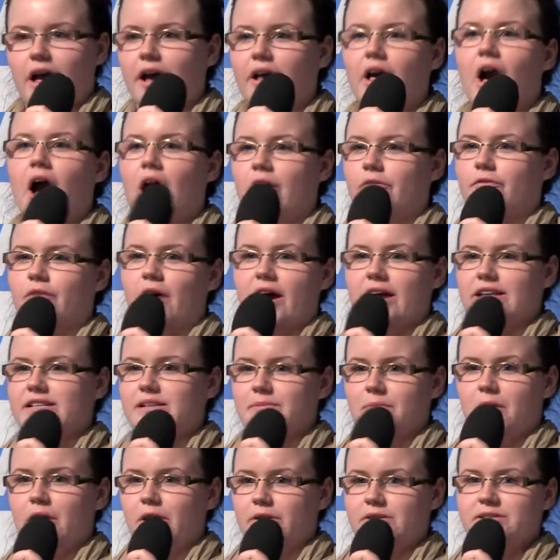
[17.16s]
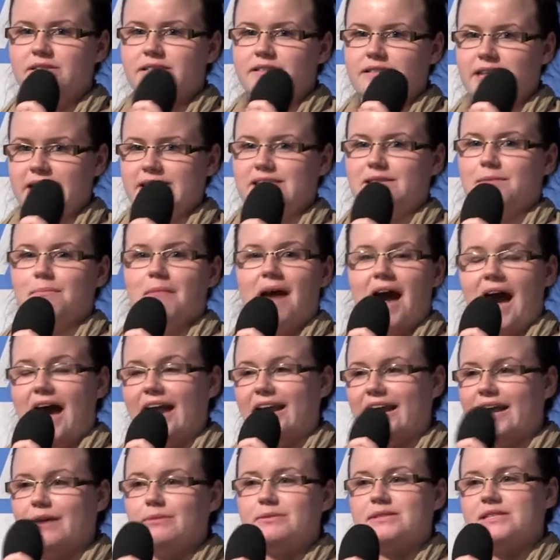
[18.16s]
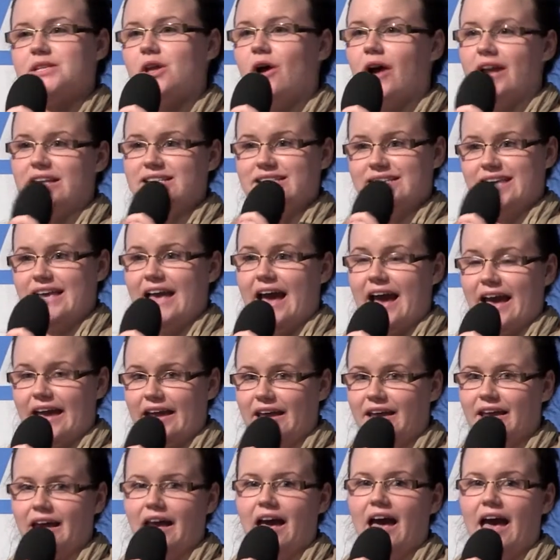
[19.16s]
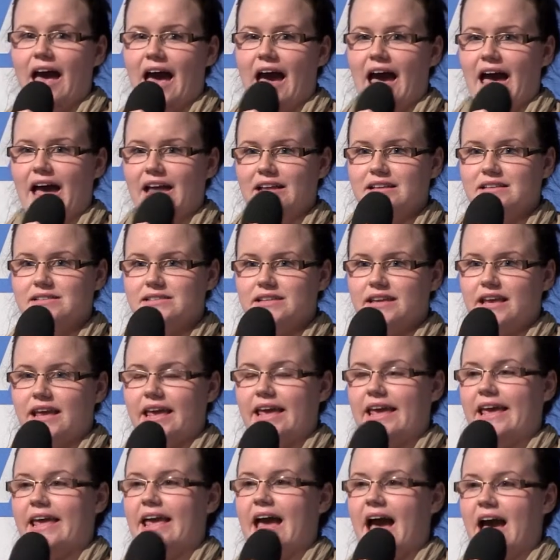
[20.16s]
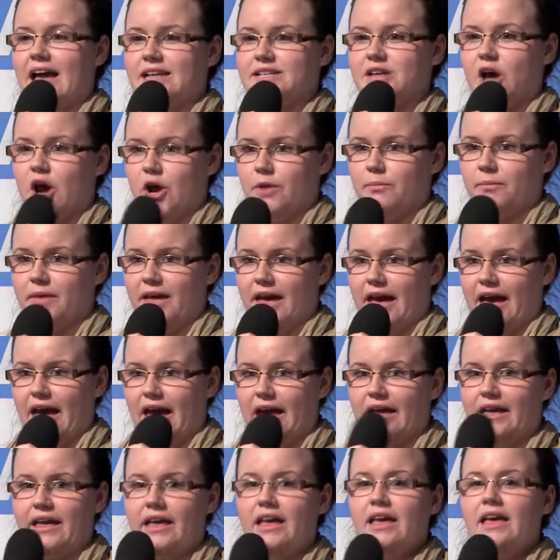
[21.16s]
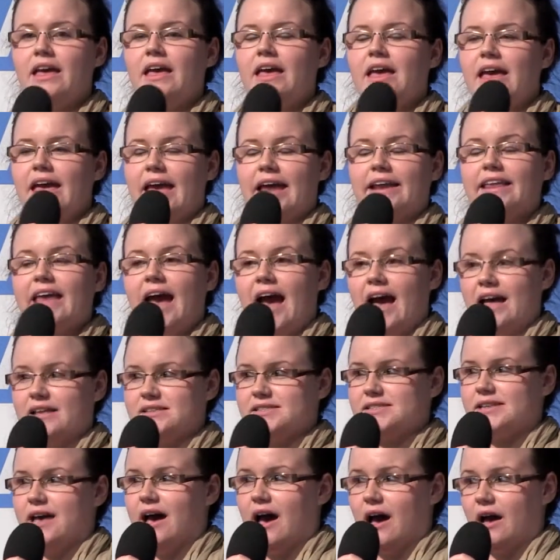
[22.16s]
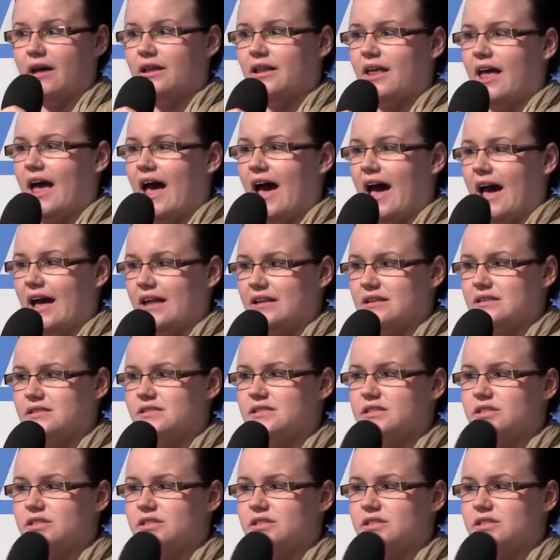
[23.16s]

can't find a most decent man. He was 98 and he had home care. He had cancer, and